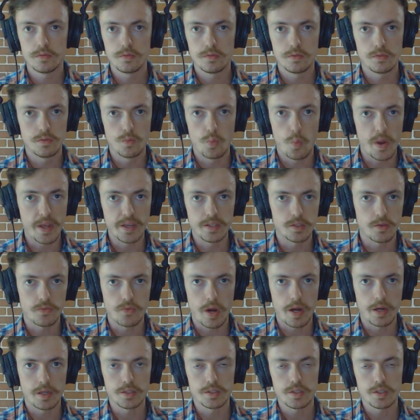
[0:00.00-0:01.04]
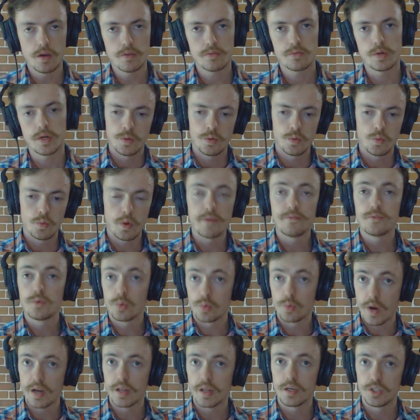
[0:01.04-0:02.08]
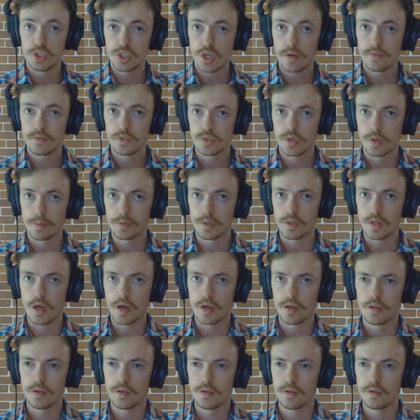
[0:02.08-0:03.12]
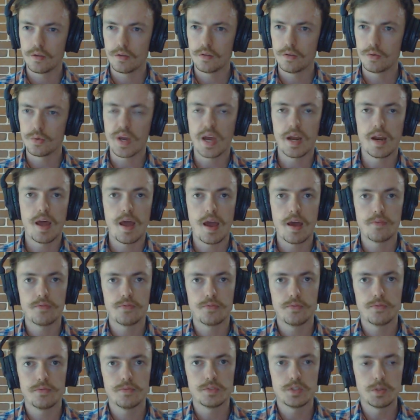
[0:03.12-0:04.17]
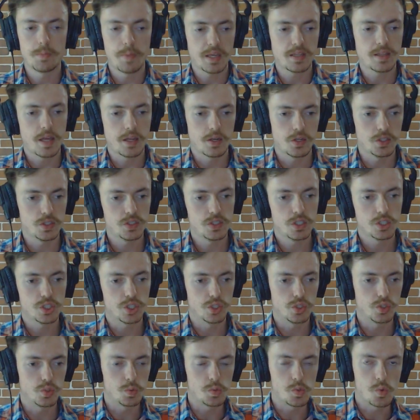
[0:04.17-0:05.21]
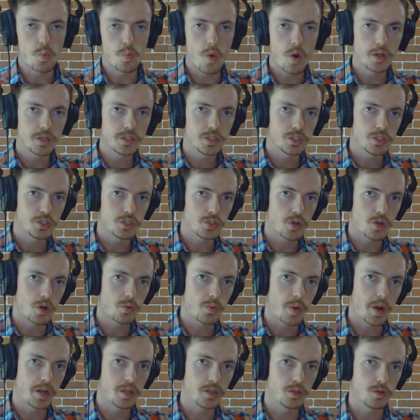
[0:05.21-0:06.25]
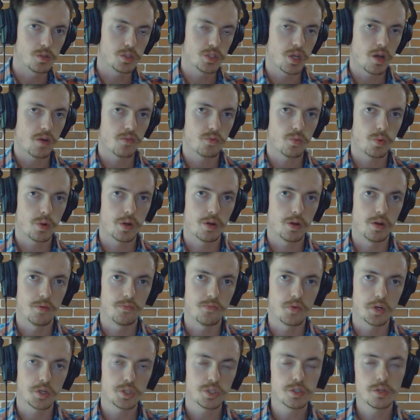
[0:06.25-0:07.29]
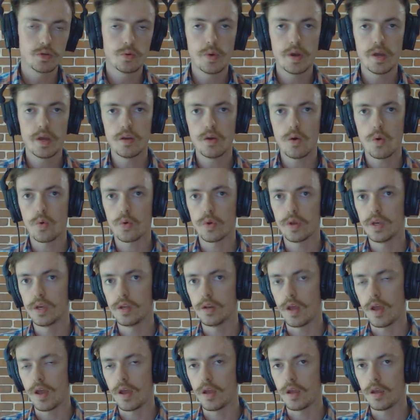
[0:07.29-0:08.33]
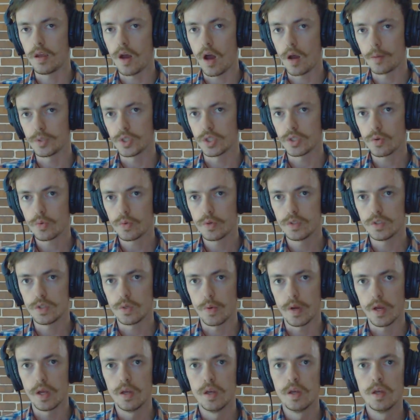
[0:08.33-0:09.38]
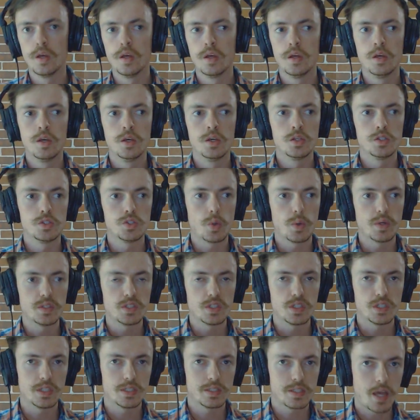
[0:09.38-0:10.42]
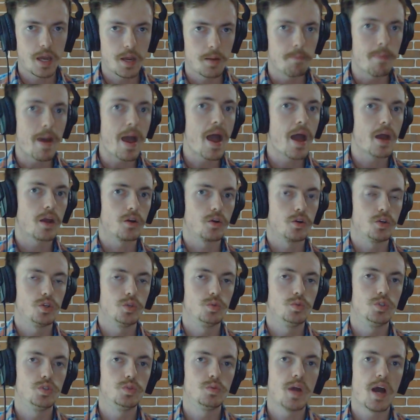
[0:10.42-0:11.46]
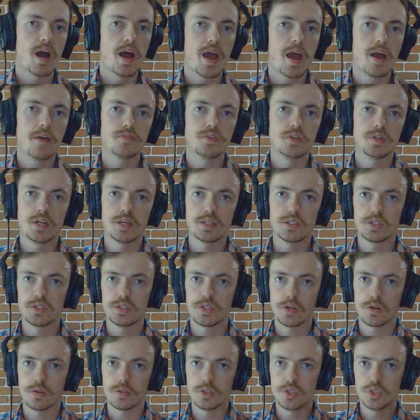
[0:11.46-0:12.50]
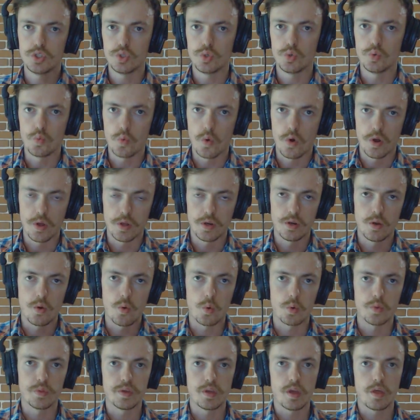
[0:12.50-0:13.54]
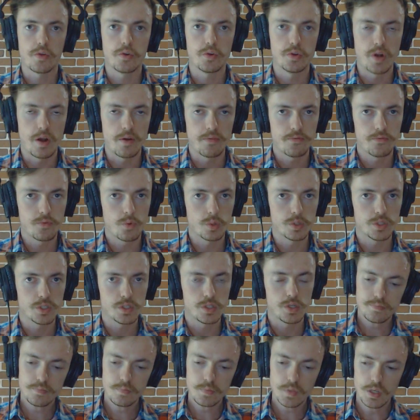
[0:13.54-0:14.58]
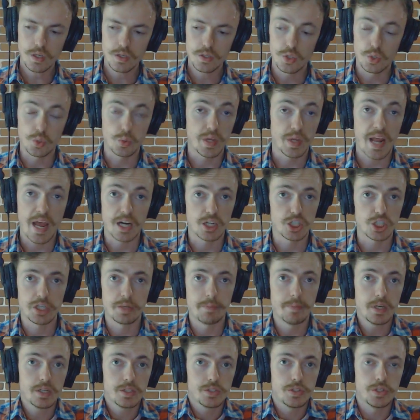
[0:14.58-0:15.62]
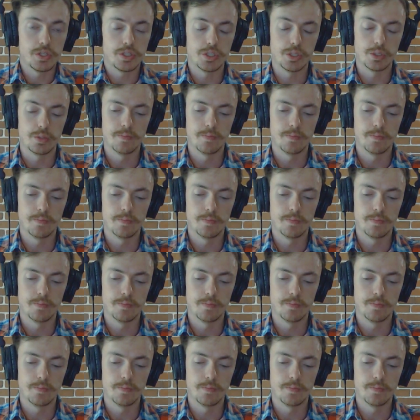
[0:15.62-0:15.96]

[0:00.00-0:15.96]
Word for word: ways of writing software. If you're writing in JavaScript a lot, you kind of have to make that decision. Do you want to start writing your software in a functional way or in a object-oriented way? So it's a design pattern. You do not have to necessarily do one or the other. You're not forced to. You could actually mix the two.